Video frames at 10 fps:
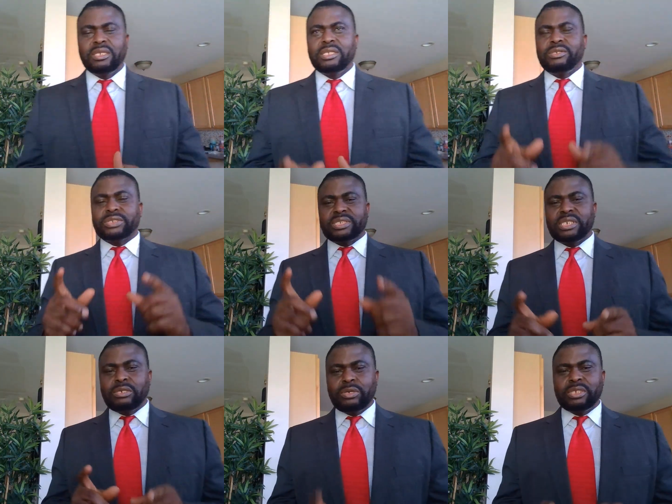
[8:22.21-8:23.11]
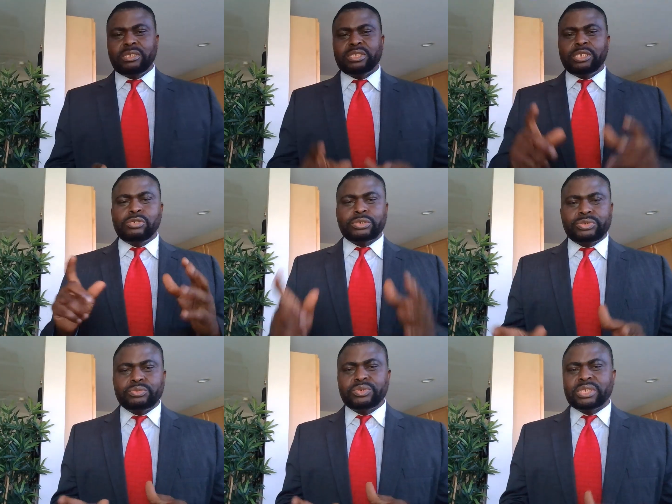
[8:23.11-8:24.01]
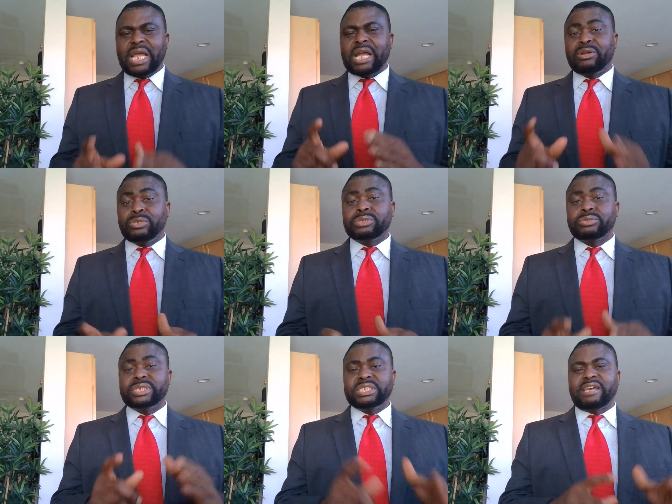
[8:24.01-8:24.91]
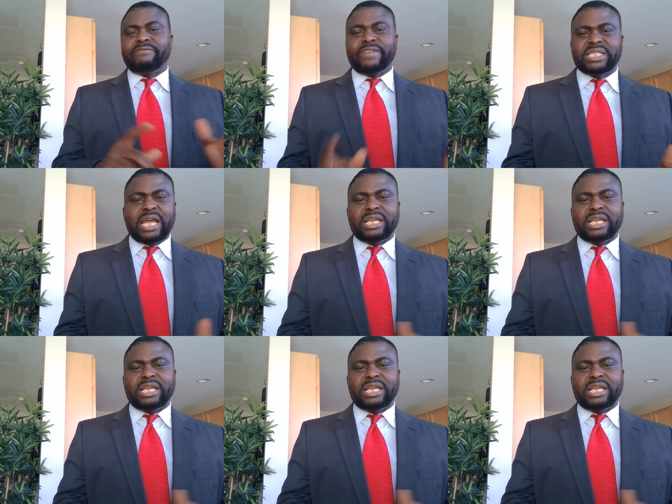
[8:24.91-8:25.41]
your children are going to need their father.